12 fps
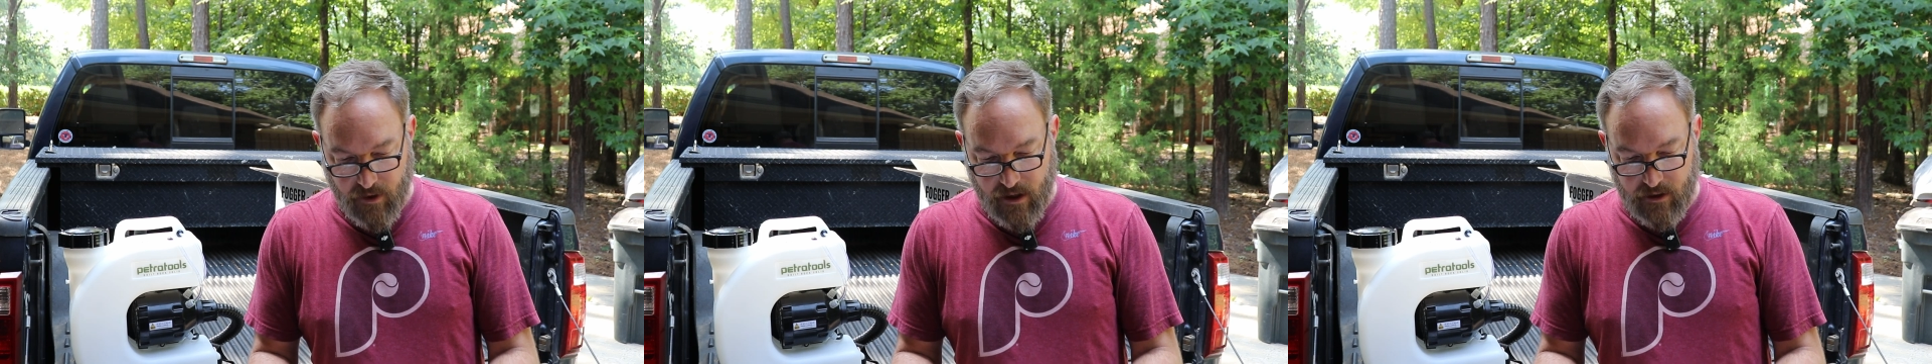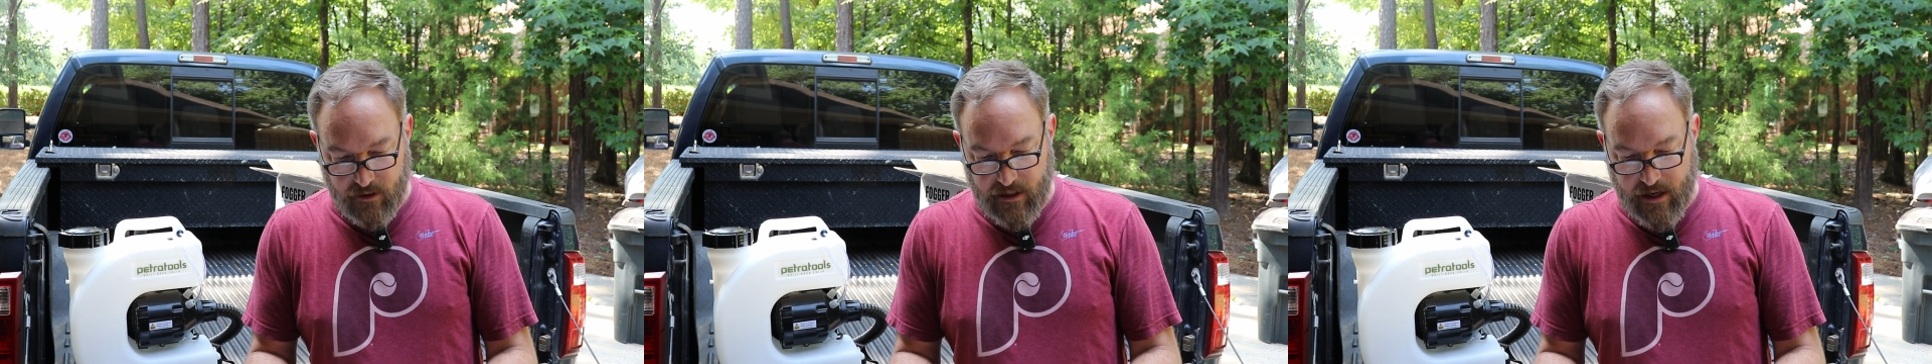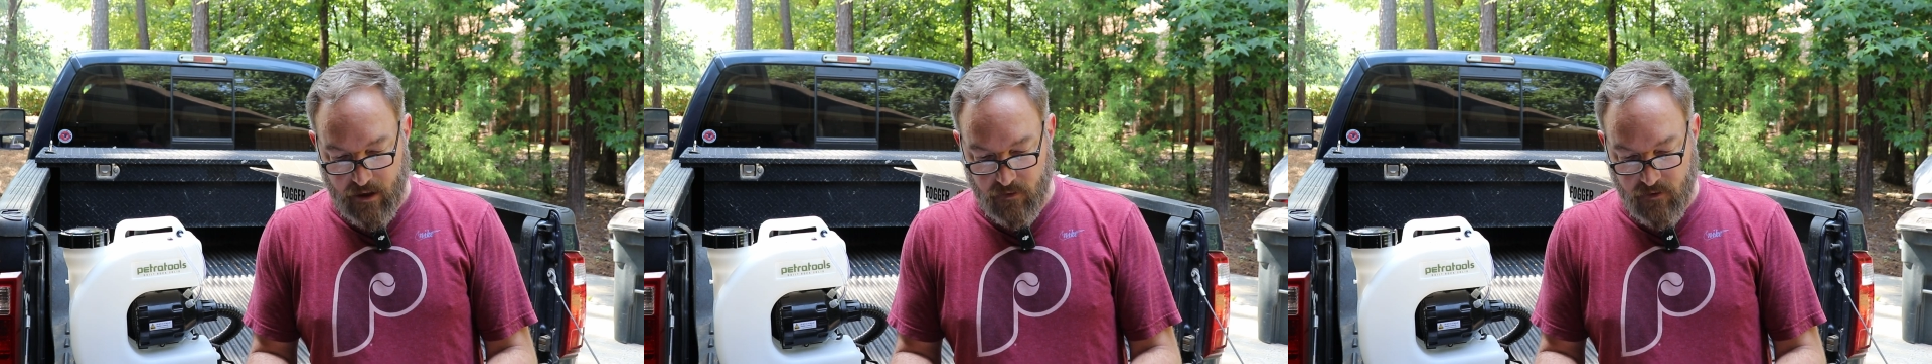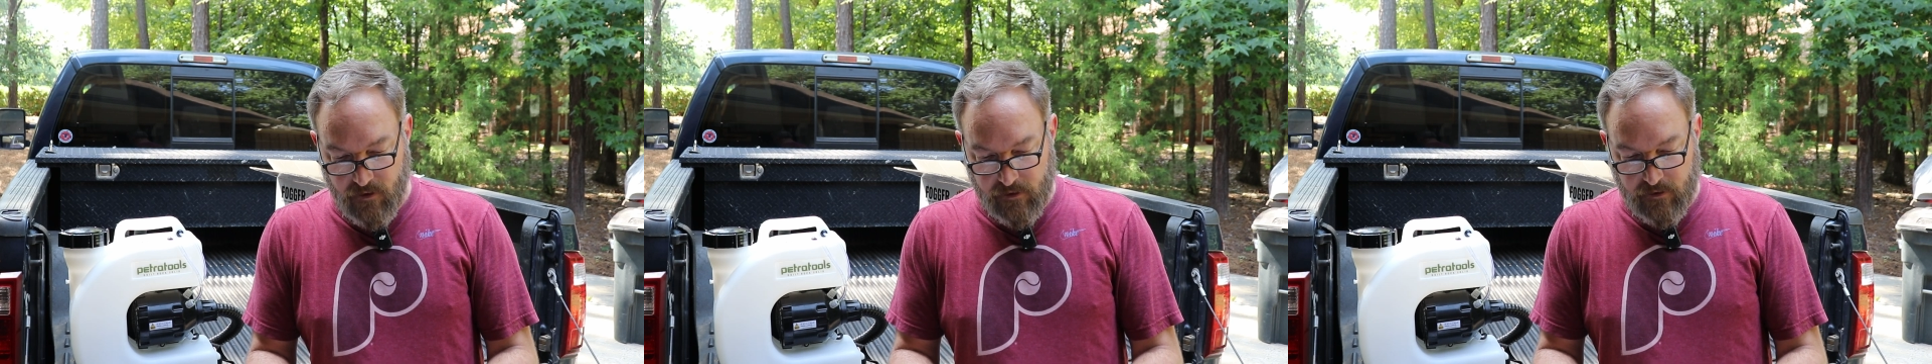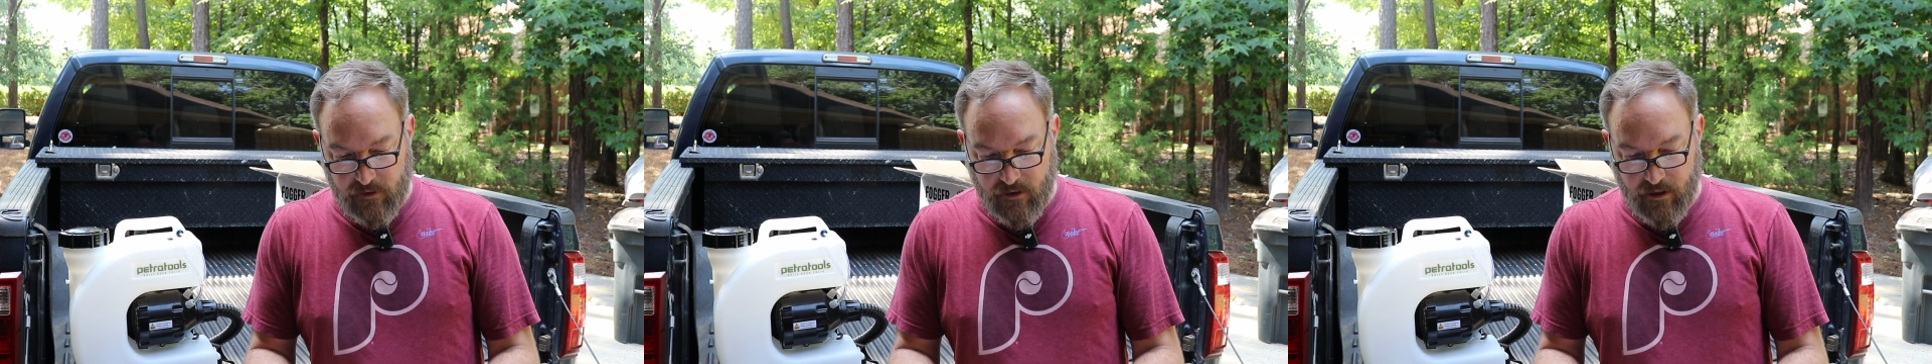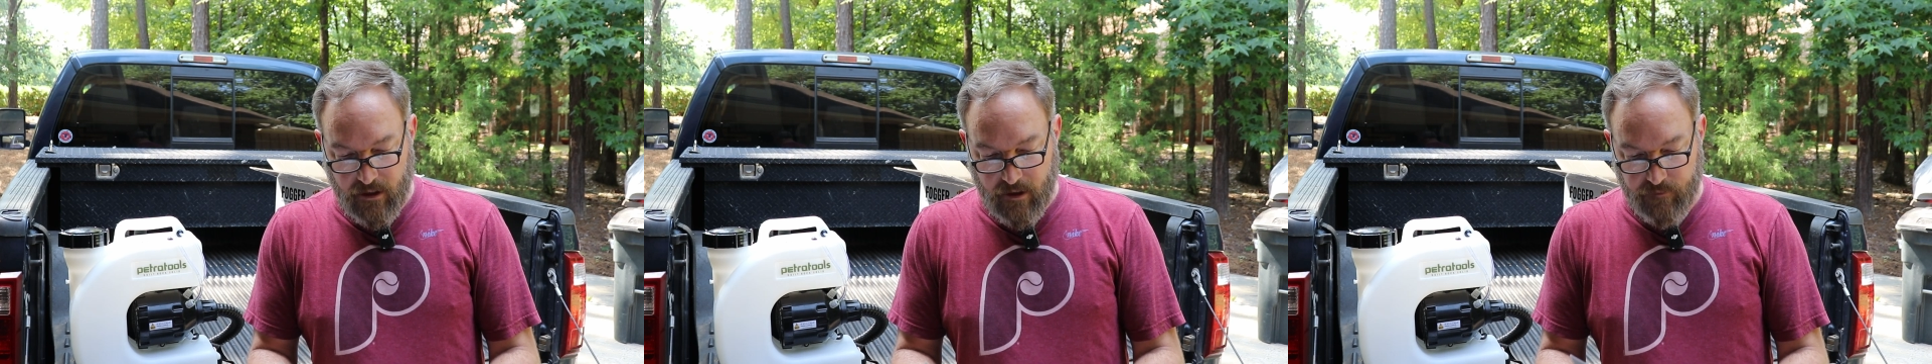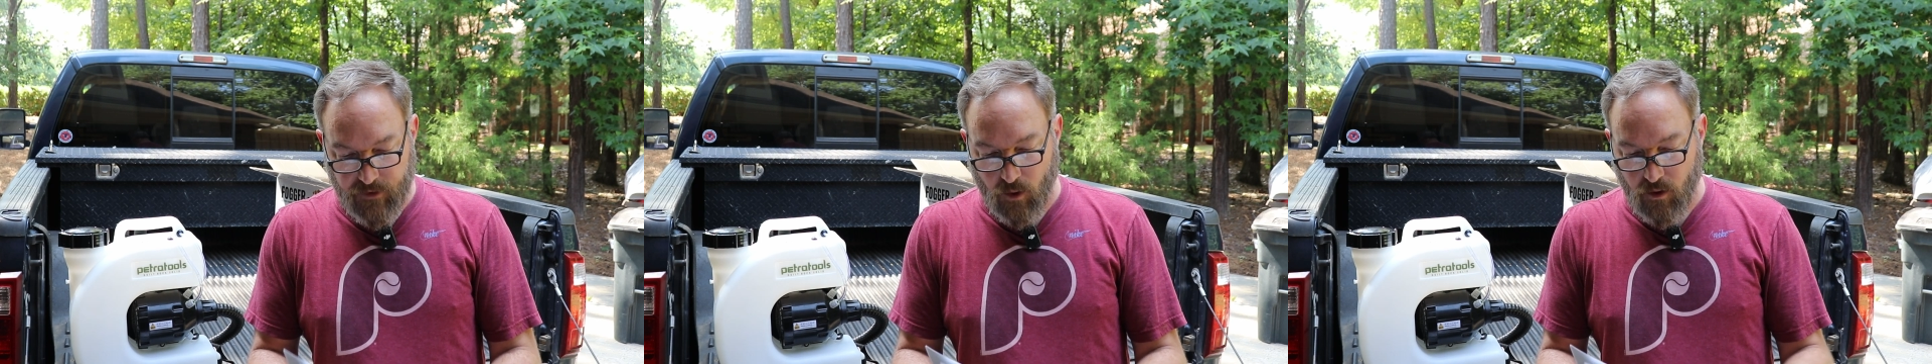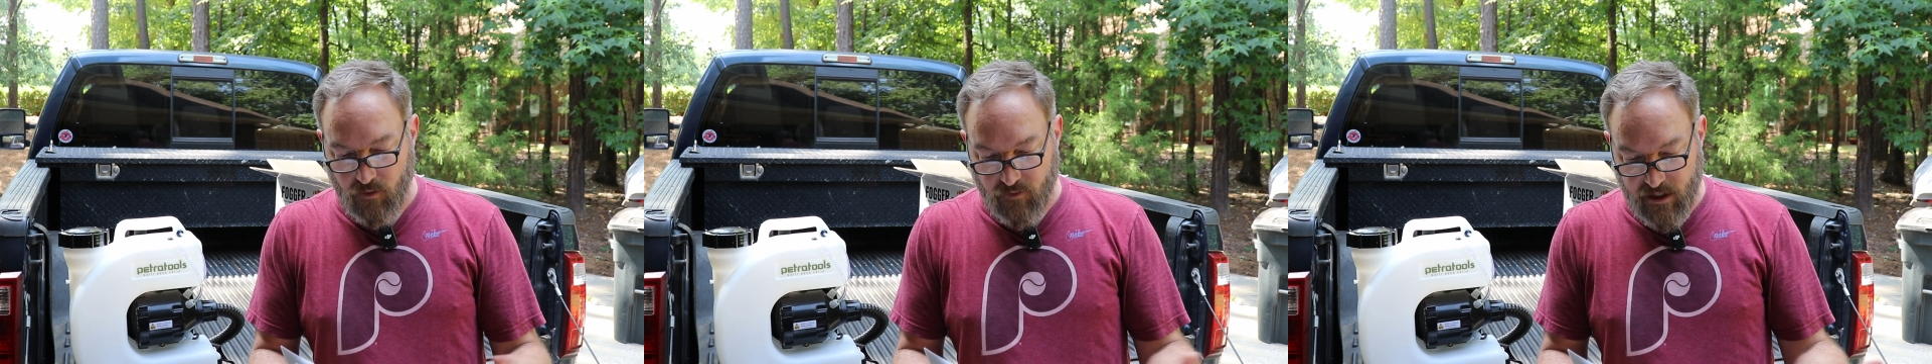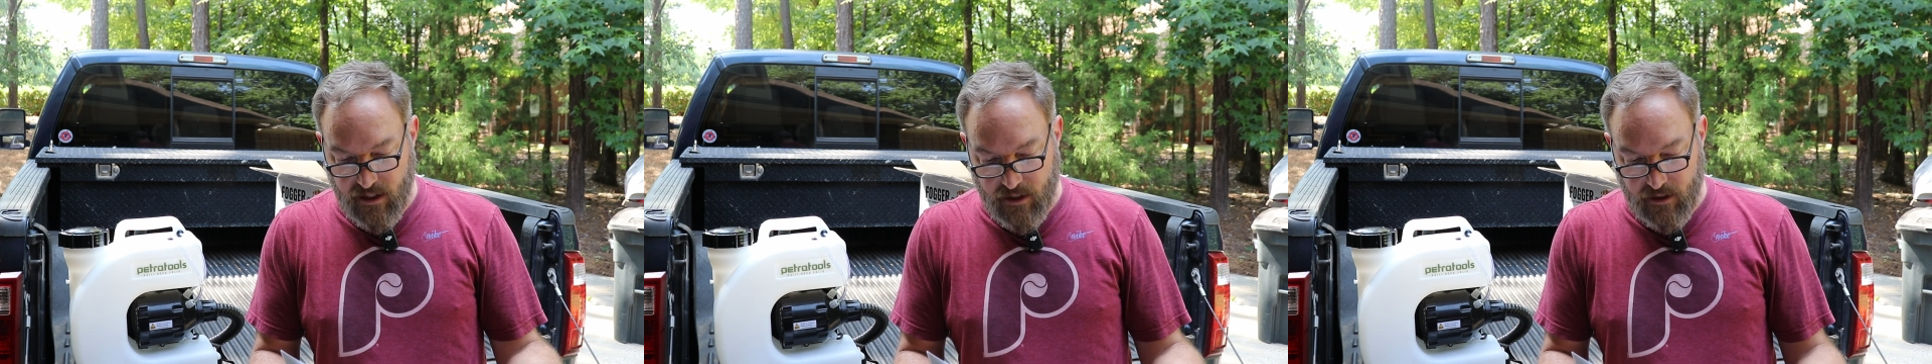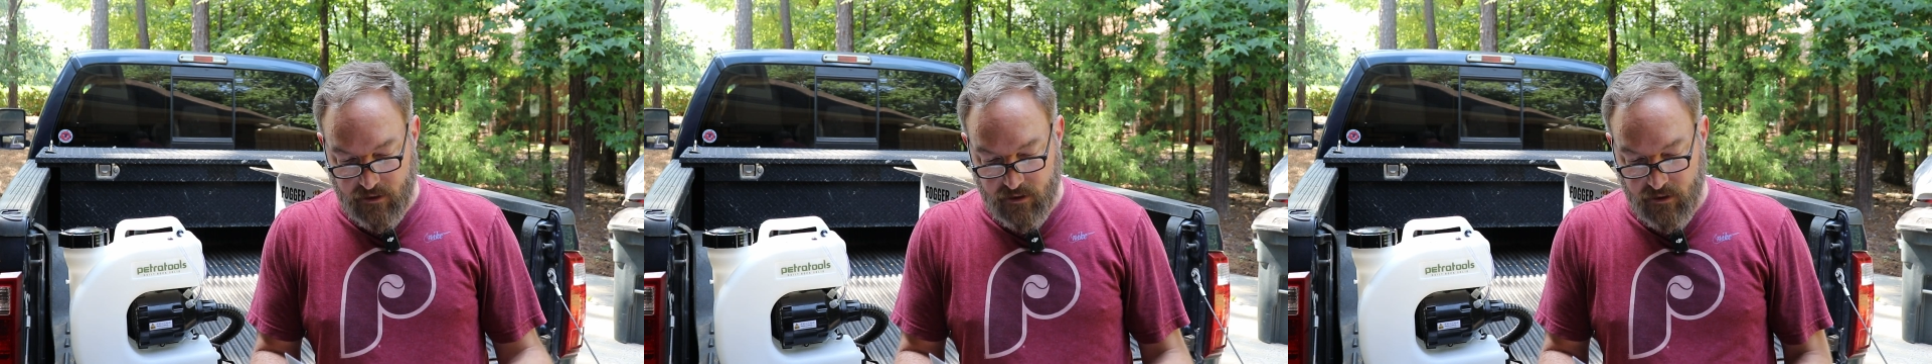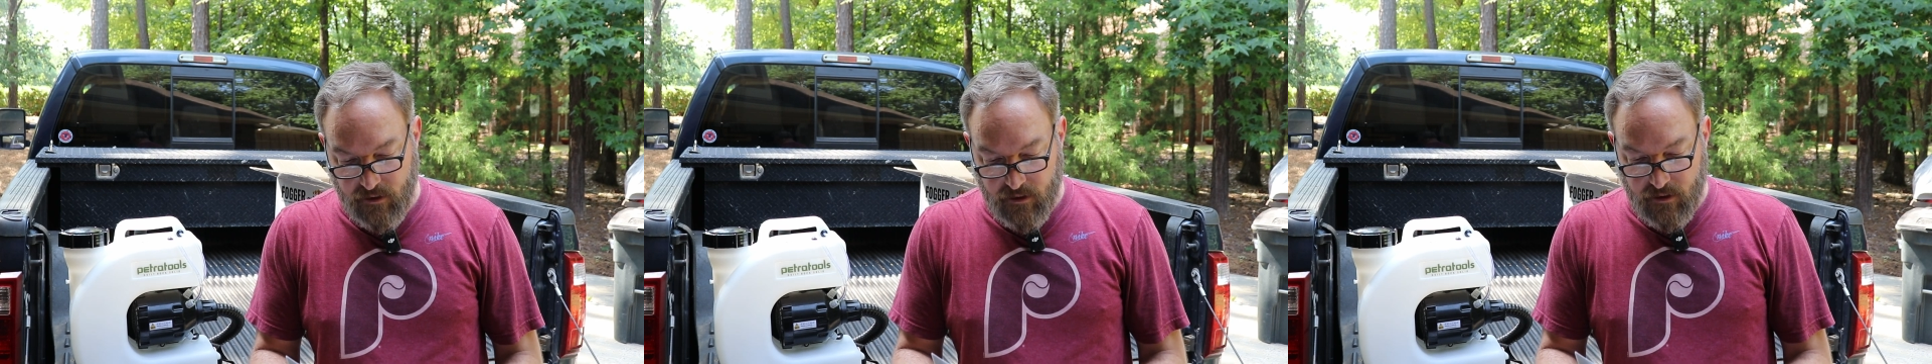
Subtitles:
product out. Don't overheat it.